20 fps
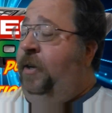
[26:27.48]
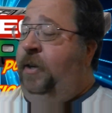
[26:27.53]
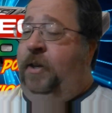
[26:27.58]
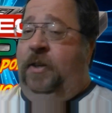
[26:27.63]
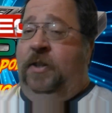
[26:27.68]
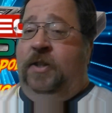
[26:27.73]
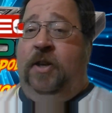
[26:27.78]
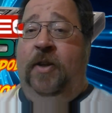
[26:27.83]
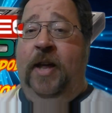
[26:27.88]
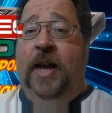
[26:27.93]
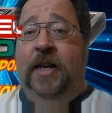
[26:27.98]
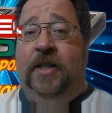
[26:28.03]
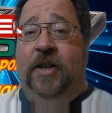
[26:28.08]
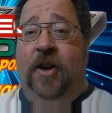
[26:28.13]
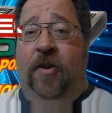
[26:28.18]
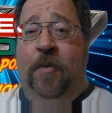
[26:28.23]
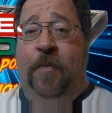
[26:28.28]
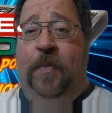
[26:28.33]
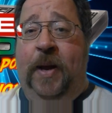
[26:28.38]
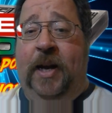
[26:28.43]
So that's
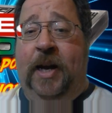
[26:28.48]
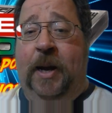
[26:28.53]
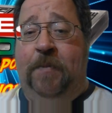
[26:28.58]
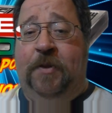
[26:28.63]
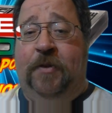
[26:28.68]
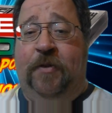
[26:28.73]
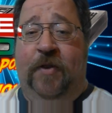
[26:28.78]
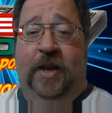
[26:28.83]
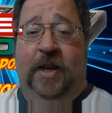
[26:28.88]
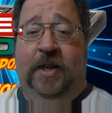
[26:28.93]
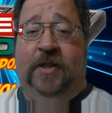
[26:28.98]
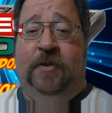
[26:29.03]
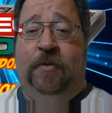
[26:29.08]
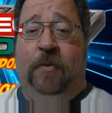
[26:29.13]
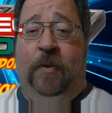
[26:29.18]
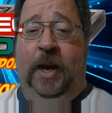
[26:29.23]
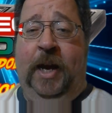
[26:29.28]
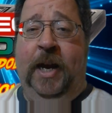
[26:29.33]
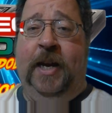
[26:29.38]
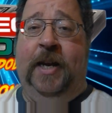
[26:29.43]
all the pickups for this
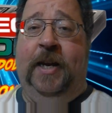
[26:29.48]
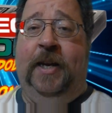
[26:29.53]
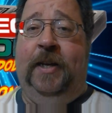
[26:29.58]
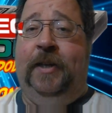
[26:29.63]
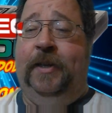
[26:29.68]
week.